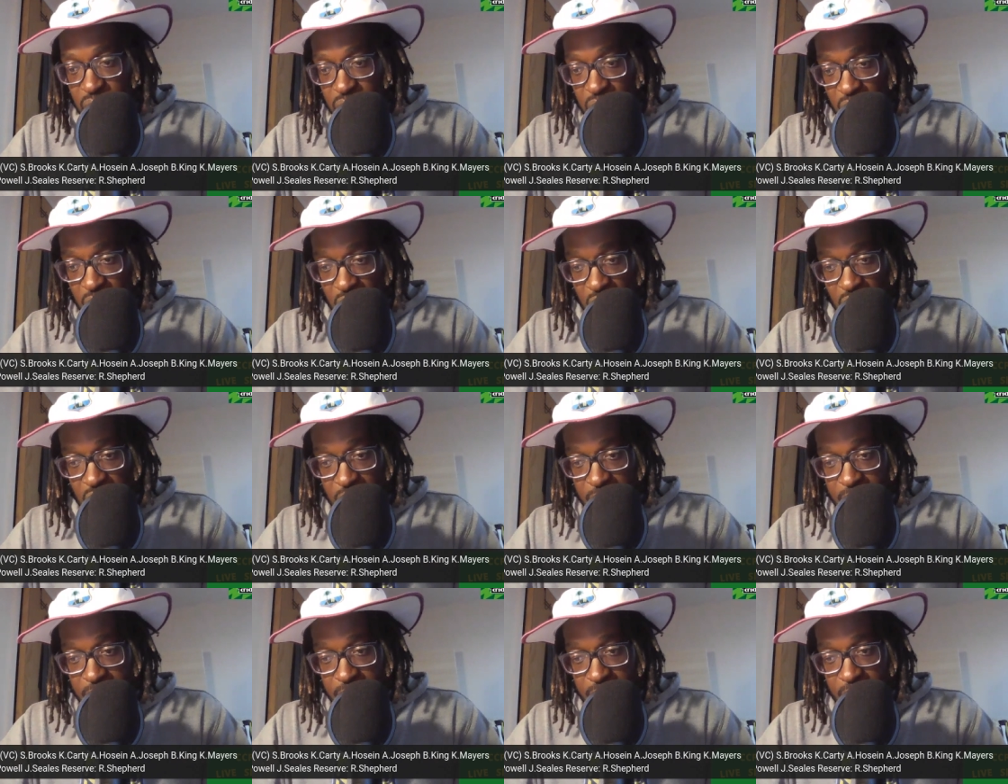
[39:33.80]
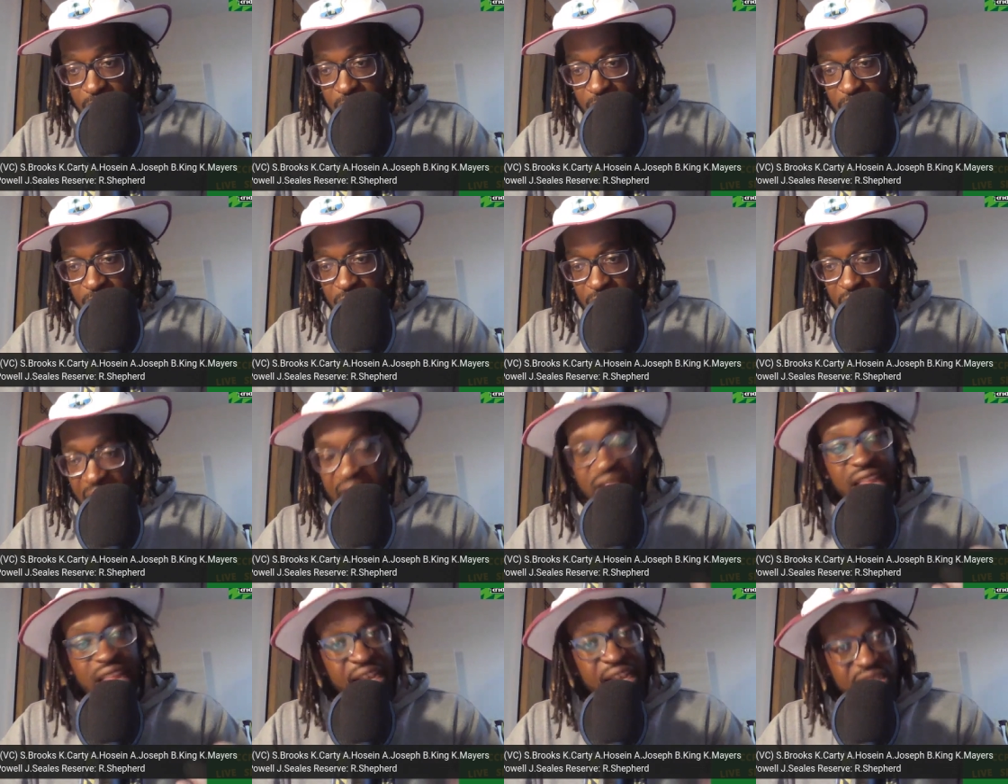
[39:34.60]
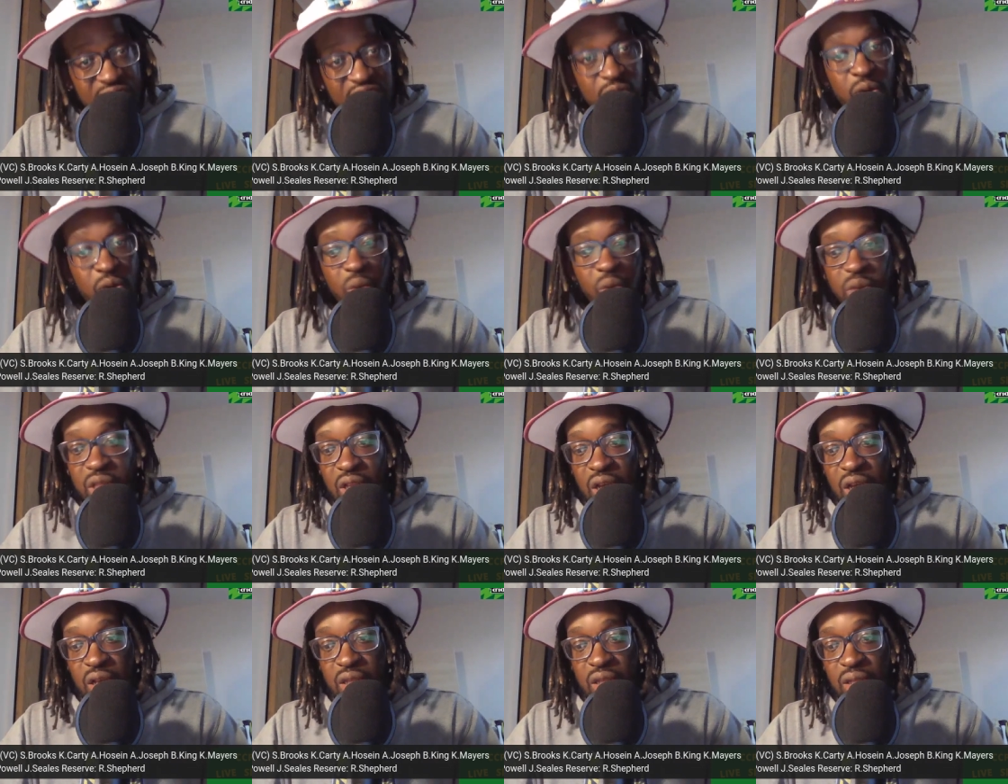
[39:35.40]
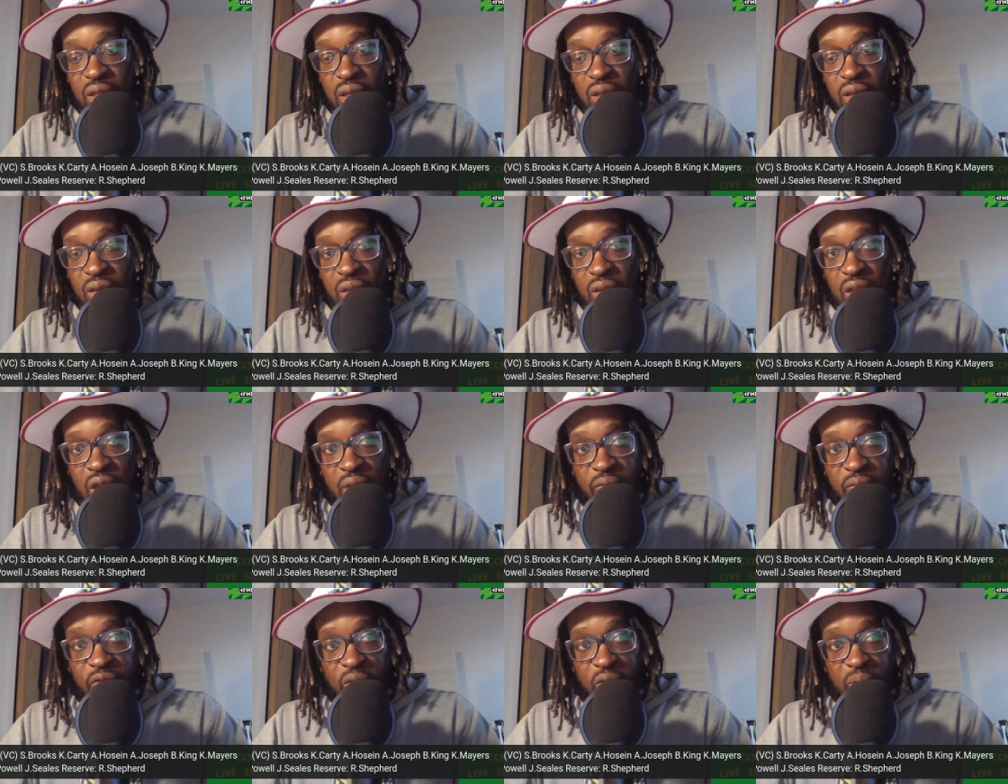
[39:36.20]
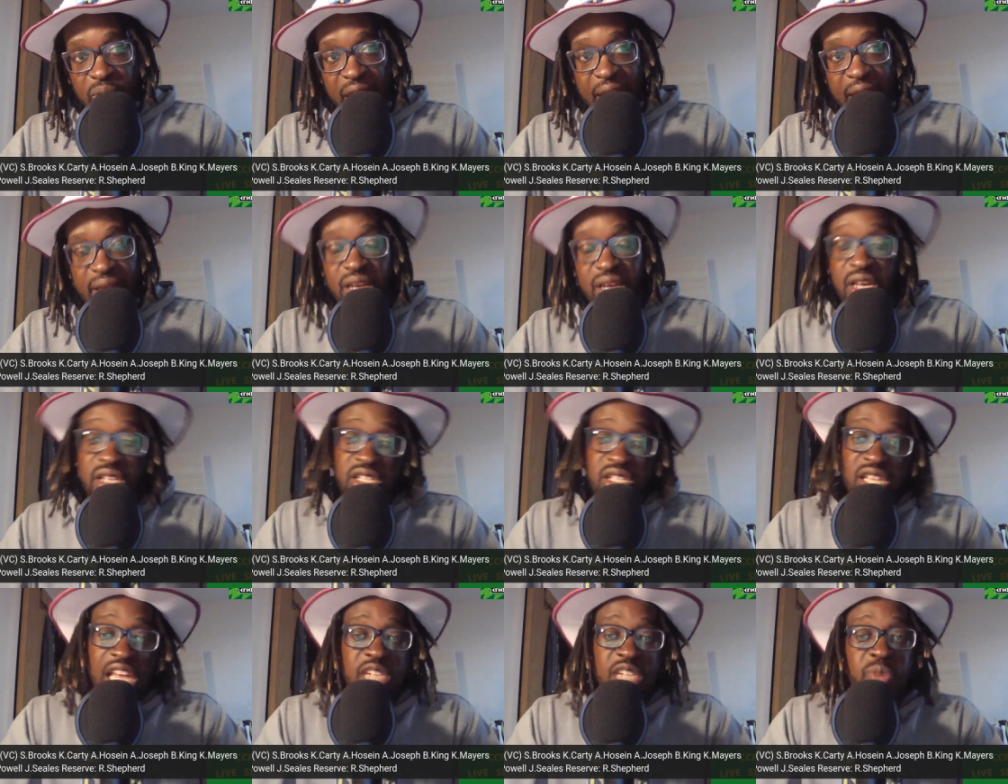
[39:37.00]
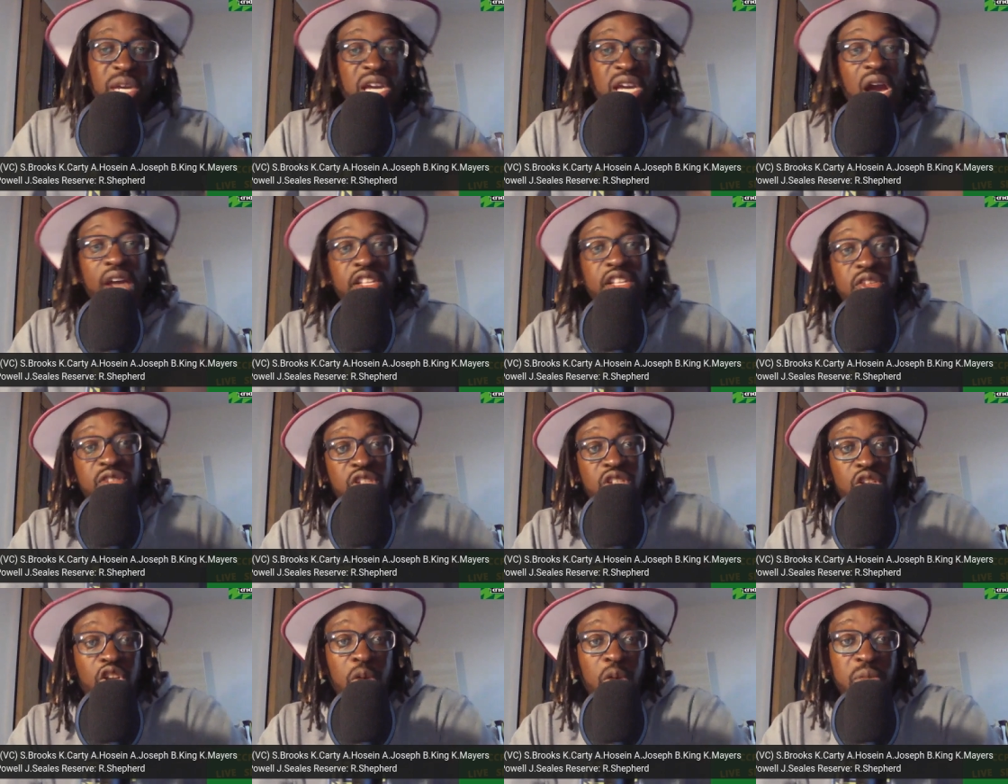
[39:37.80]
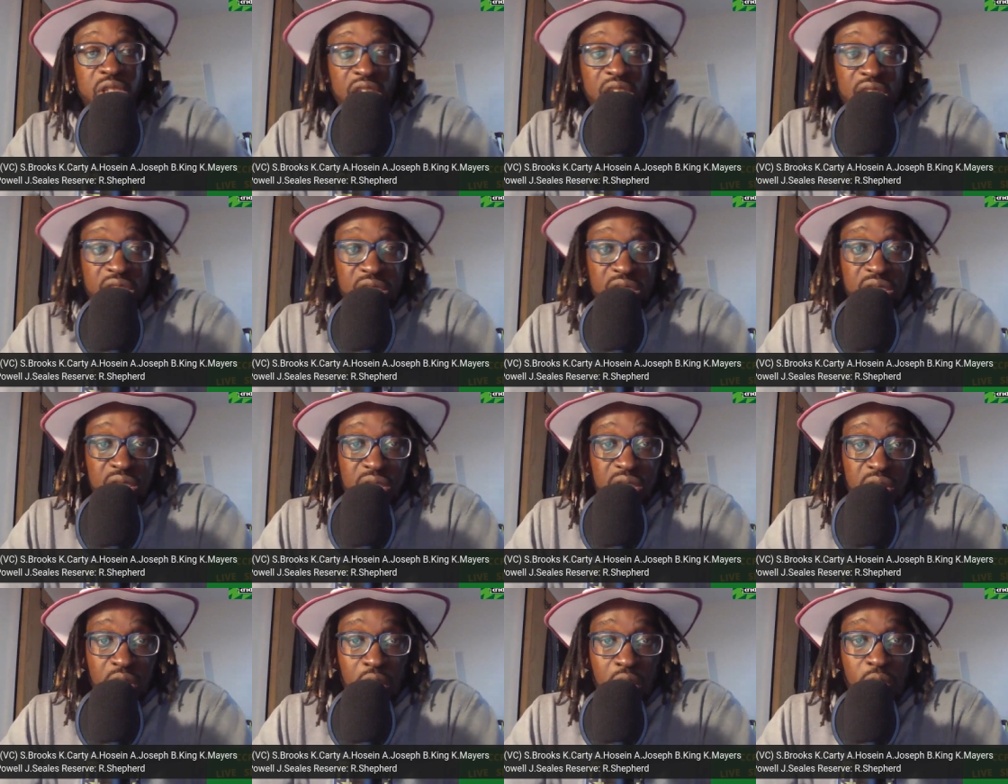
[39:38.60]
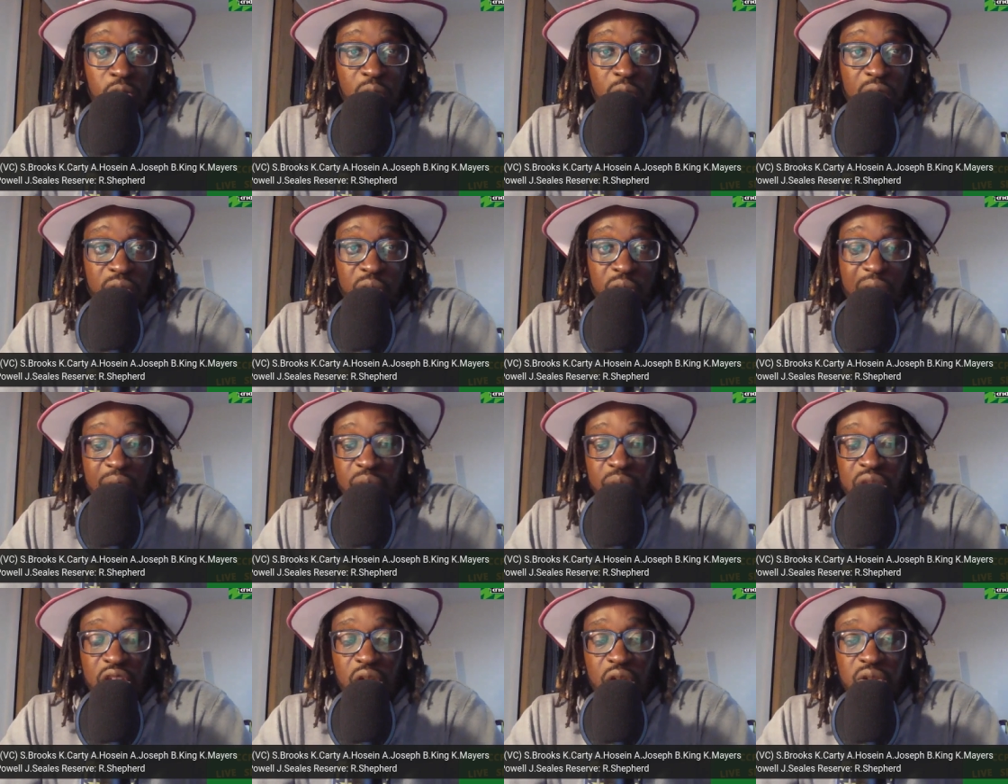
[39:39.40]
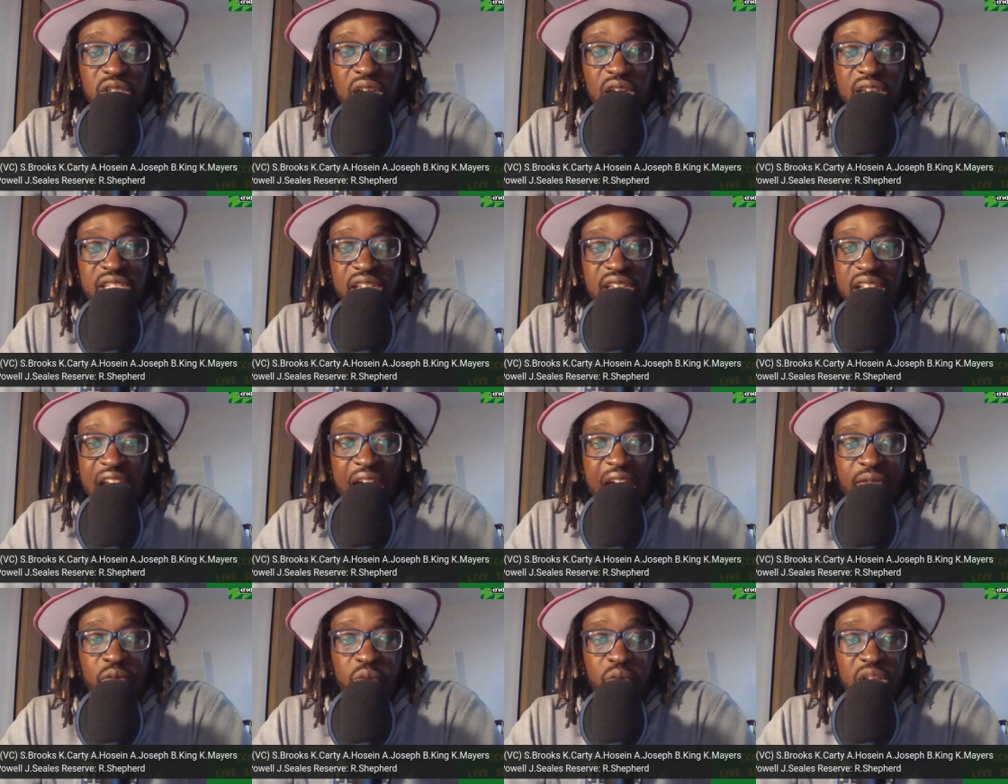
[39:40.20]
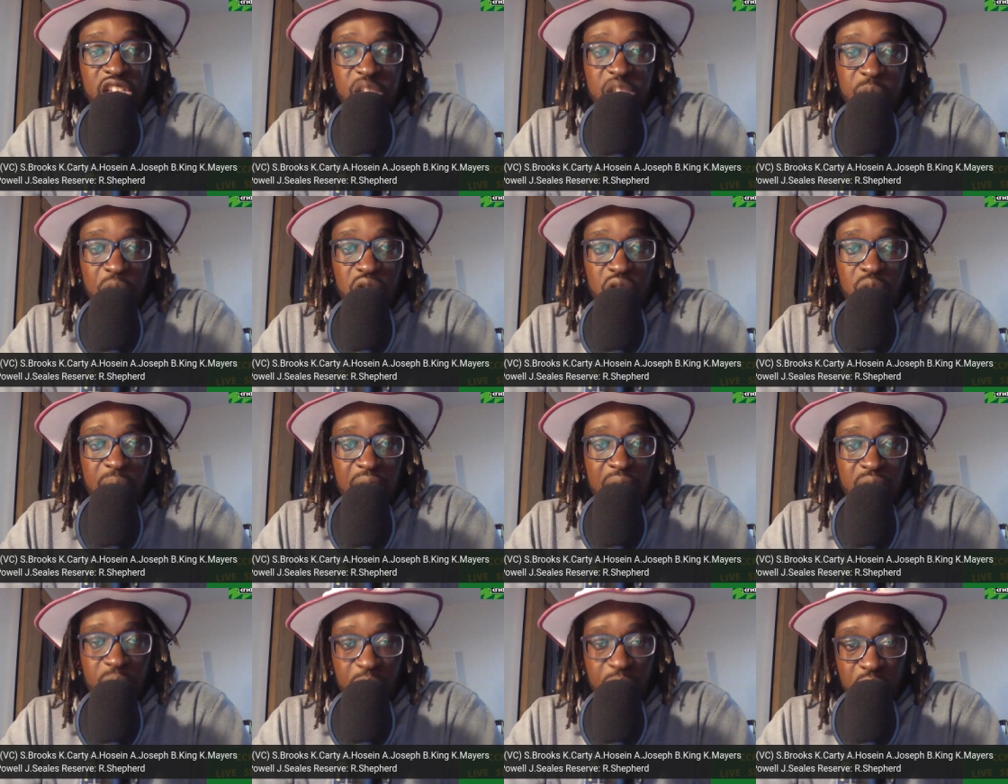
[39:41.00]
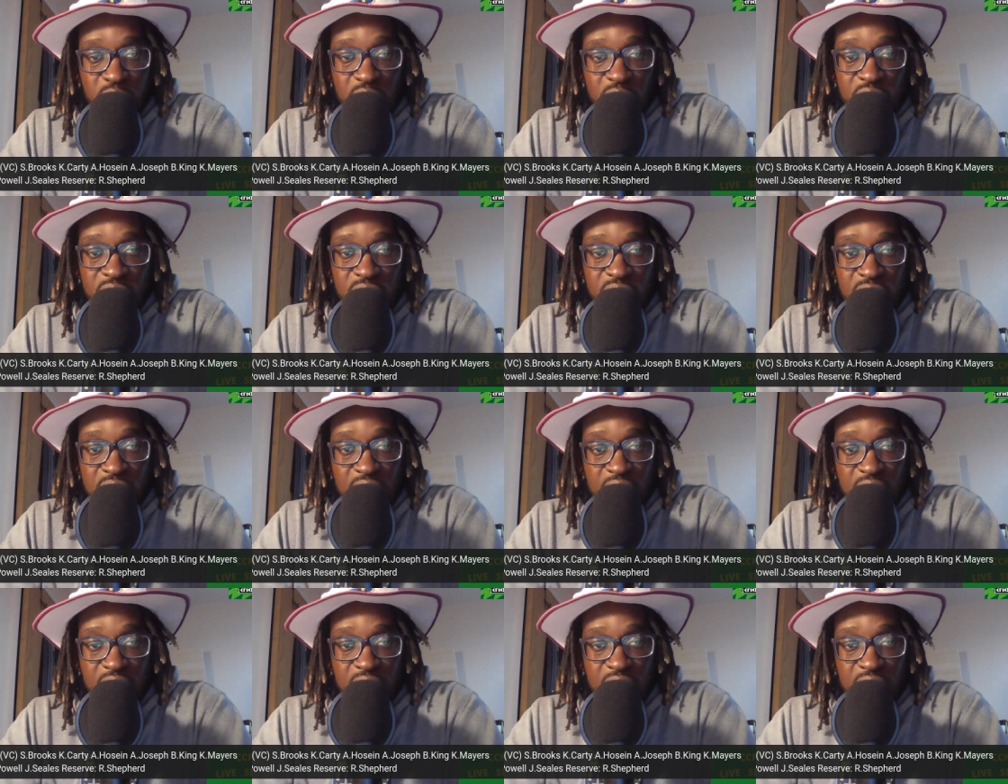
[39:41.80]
um, and let's see what we learn learn from that so that's my kind of synopsis of where we're at with the ODI side. I haven't really spoken about the bowlers.